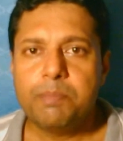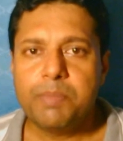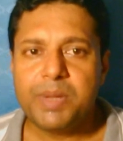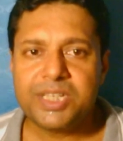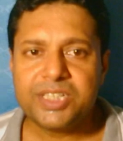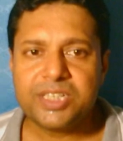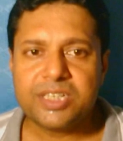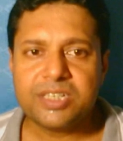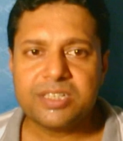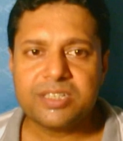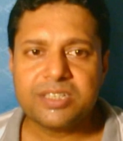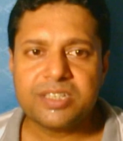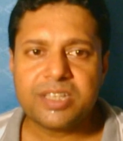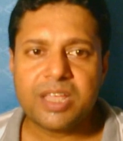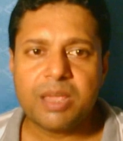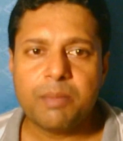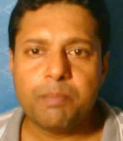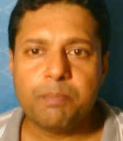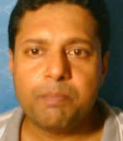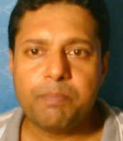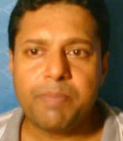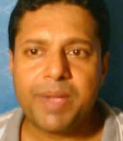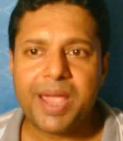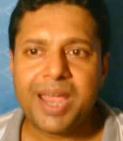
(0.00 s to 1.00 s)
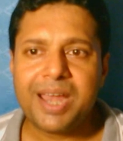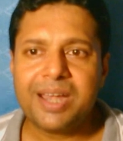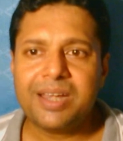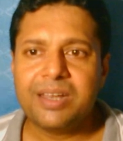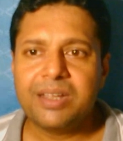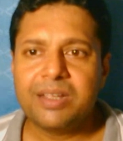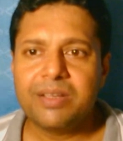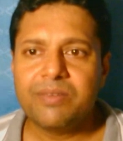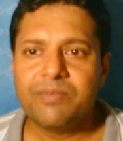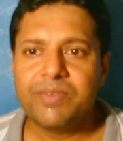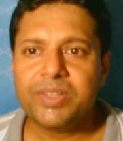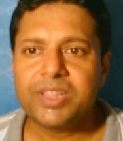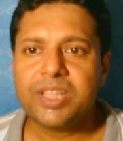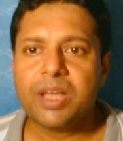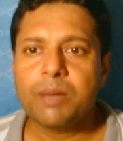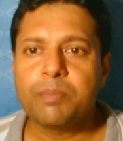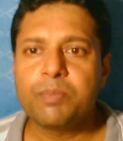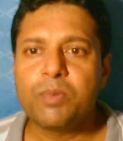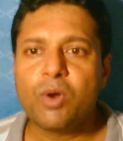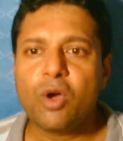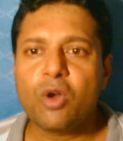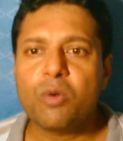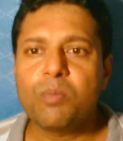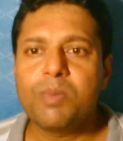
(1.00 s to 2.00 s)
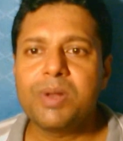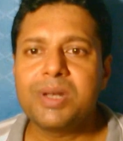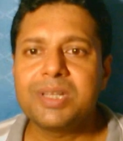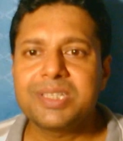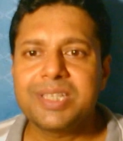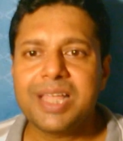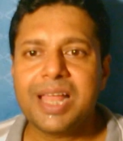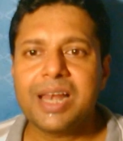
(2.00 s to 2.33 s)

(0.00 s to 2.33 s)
Patients impaired with abnormal